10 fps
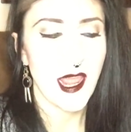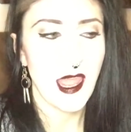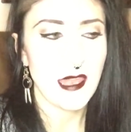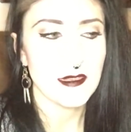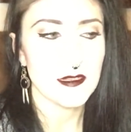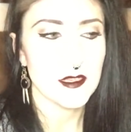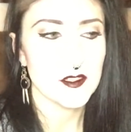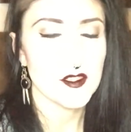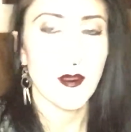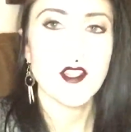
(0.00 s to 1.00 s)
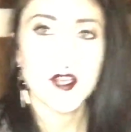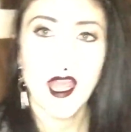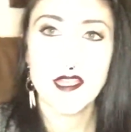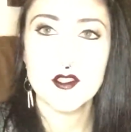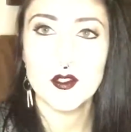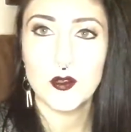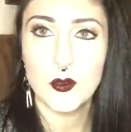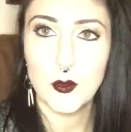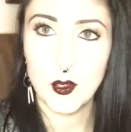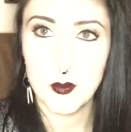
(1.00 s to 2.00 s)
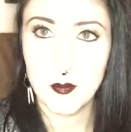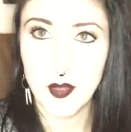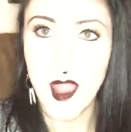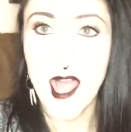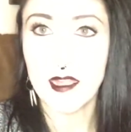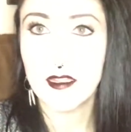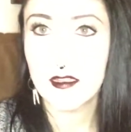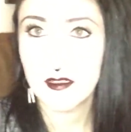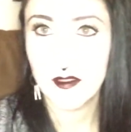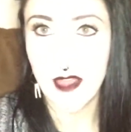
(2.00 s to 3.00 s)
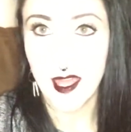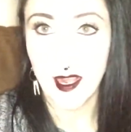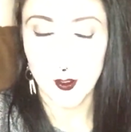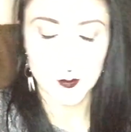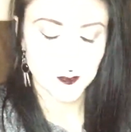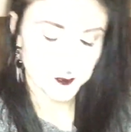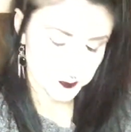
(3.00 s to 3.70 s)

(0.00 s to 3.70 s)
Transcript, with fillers: and so I try to block that out.